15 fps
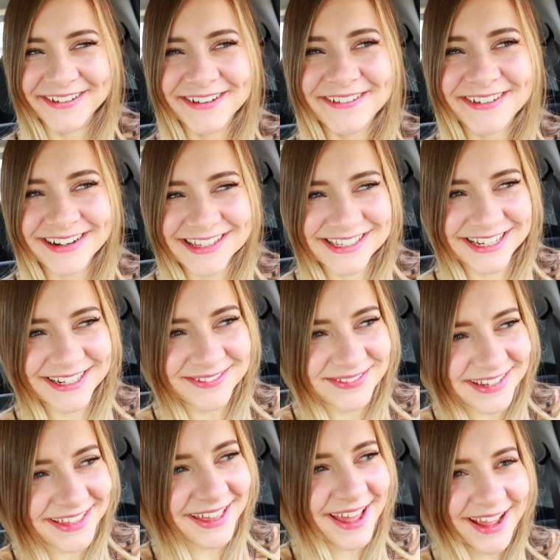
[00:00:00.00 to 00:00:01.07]
know what it's gonna
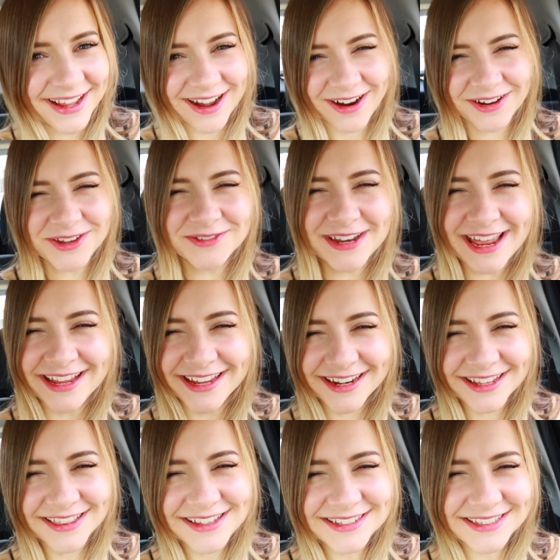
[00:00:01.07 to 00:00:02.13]
be like. Are you naked
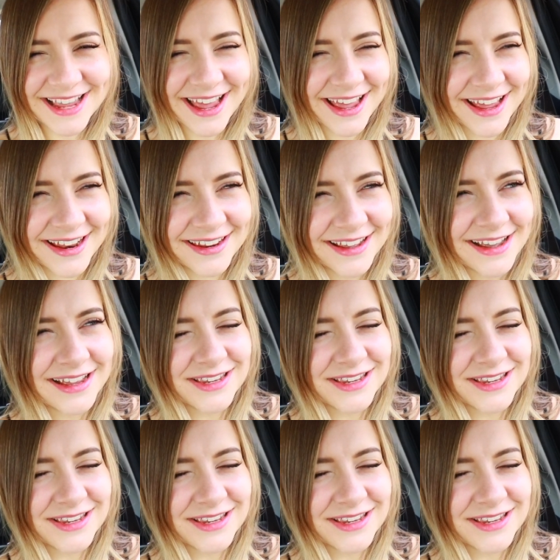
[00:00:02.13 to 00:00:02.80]
in the sand?